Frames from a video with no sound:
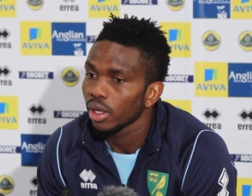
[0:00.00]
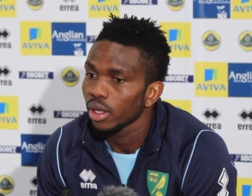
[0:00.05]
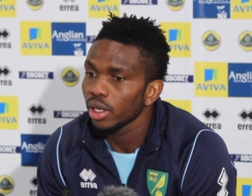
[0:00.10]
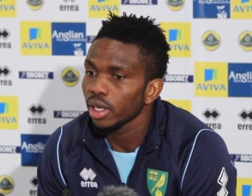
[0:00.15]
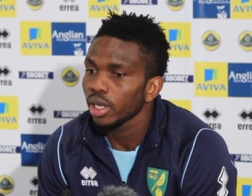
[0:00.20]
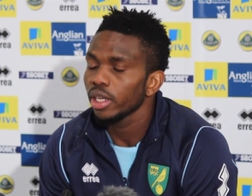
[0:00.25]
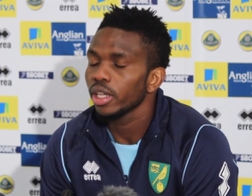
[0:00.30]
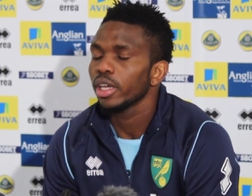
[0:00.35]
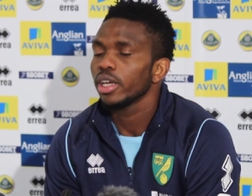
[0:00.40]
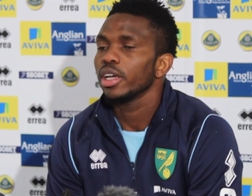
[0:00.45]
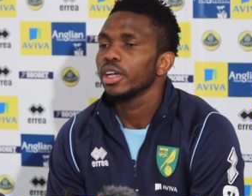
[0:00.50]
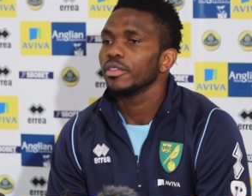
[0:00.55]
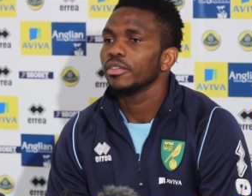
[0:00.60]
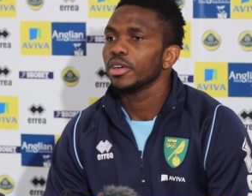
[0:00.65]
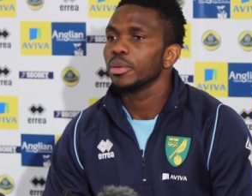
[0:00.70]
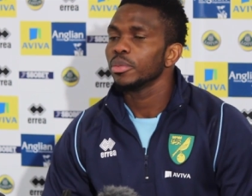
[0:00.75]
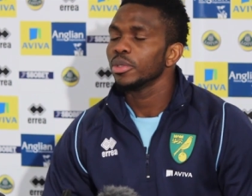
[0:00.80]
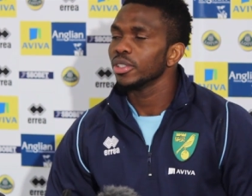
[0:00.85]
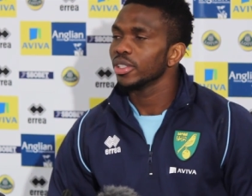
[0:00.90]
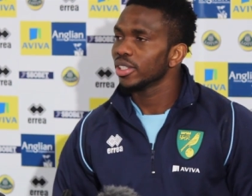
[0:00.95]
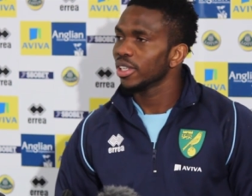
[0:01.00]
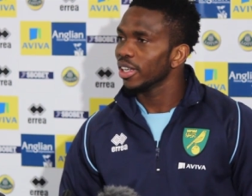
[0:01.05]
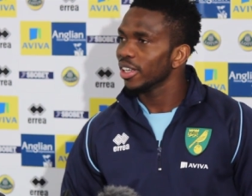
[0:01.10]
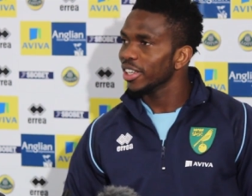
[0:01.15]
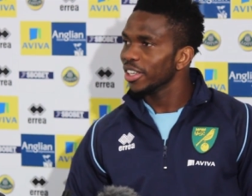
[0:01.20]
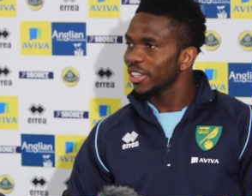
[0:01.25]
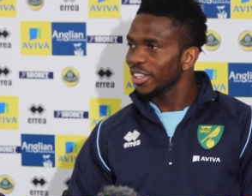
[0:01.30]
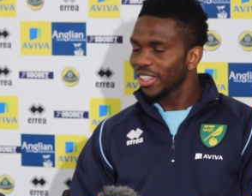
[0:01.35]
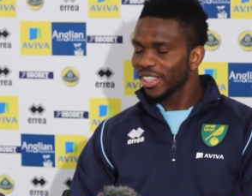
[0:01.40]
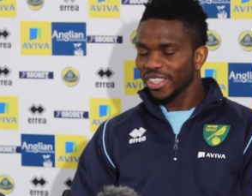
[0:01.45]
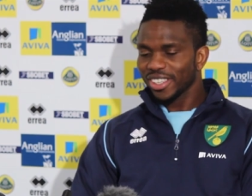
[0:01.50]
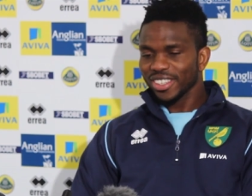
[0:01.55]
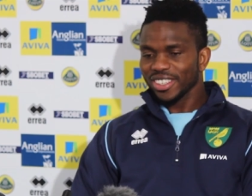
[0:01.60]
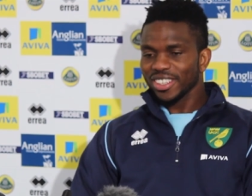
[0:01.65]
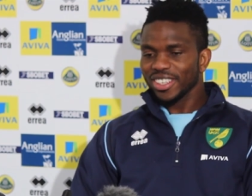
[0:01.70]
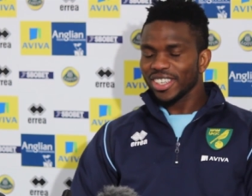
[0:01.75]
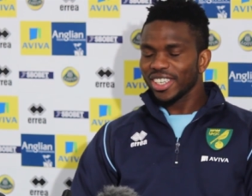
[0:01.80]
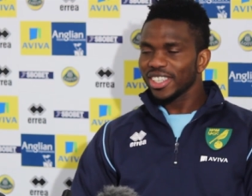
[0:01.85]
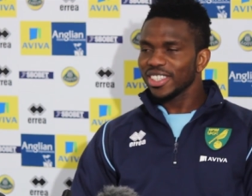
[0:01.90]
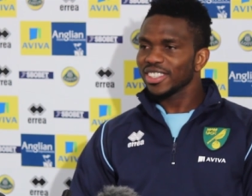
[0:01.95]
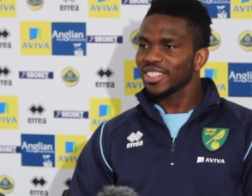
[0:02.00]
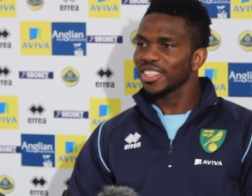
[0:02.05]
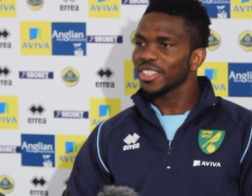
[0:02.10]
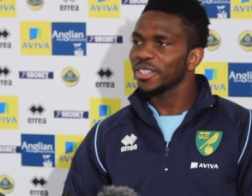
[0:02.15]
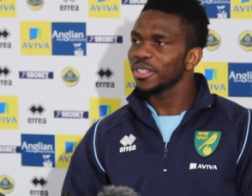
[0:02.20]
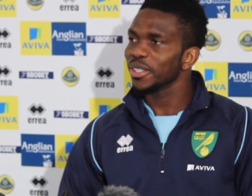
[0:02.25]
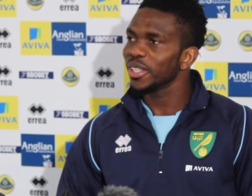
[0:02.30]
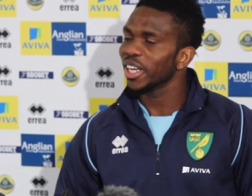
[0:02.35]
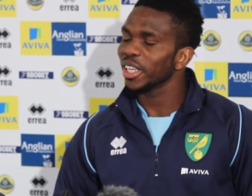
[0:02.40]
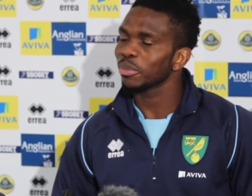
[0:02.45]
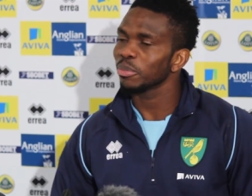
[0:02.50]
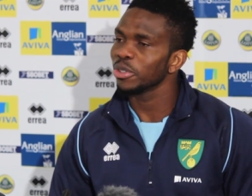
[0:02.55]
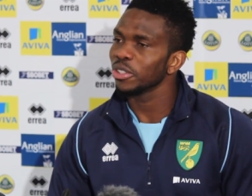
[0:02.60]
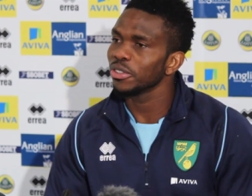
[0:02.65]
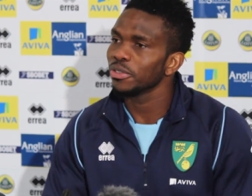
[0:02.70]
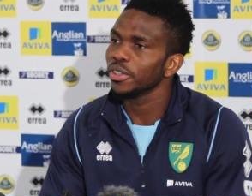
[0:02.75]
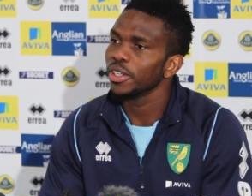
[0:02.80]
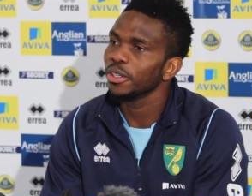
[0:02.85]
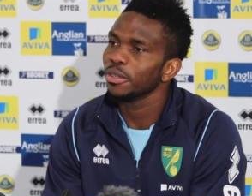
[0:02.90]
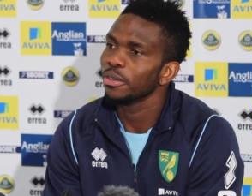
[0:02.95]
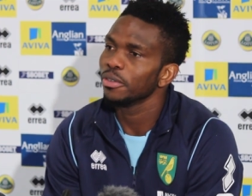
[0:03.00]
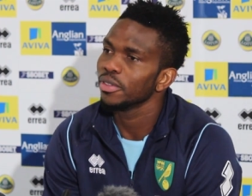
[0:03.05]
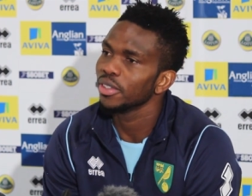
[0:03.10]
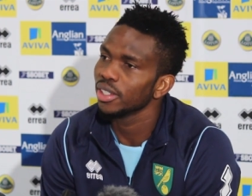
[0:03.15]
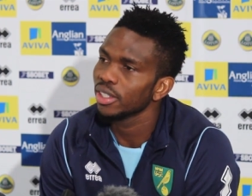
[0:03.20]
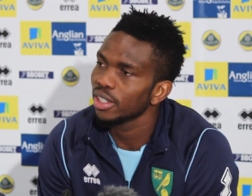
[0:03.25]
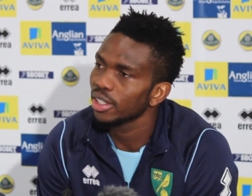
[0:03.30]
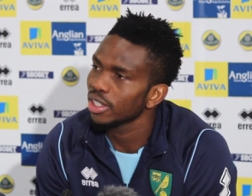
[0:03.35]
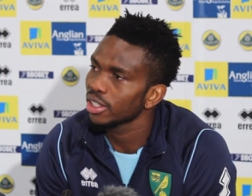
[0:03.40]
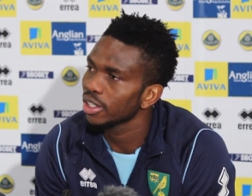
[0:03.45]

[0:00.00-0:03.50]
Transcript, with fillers: Yeah, they have almost, you know, it is a good atmosphere over here.